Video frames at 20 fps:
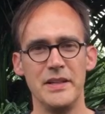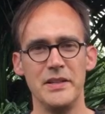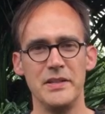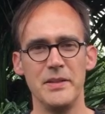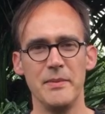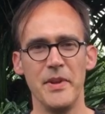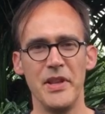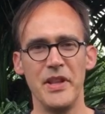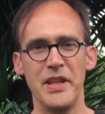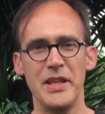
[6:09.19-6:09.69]

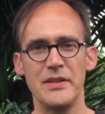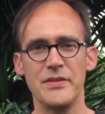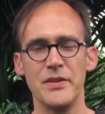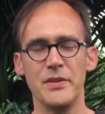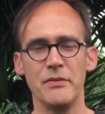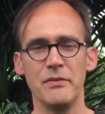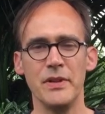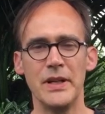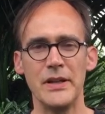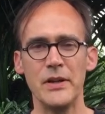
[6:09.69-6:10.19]
Some of the things that
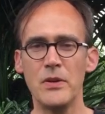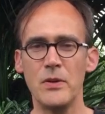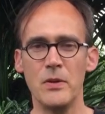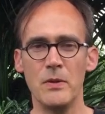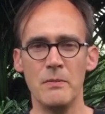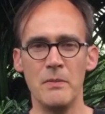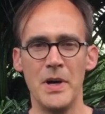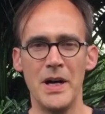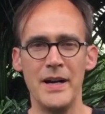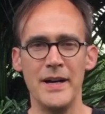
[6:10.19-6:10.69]
have really
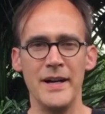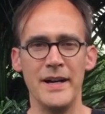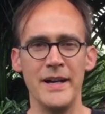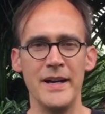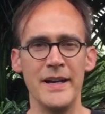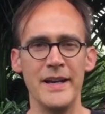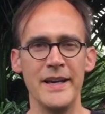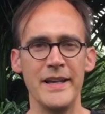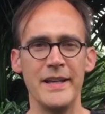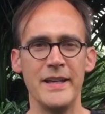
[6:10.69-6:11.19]
caught my
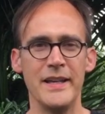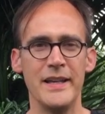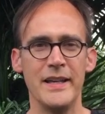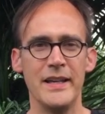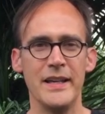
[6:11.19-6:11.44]
eye